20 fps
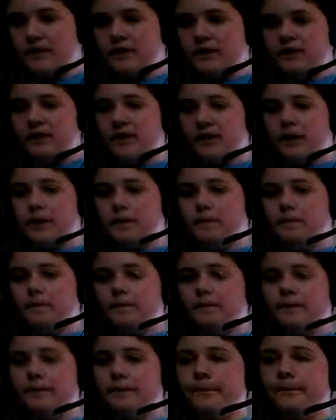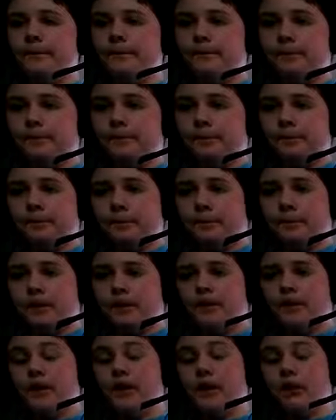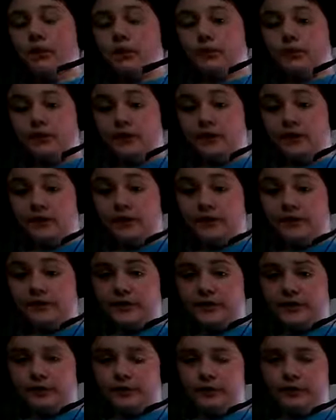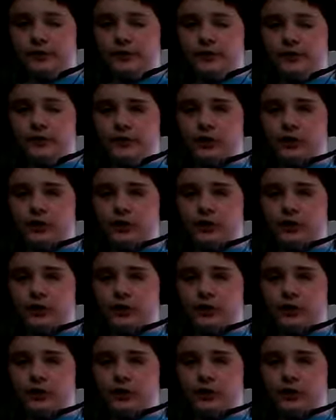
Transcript: So, not only do you have to go through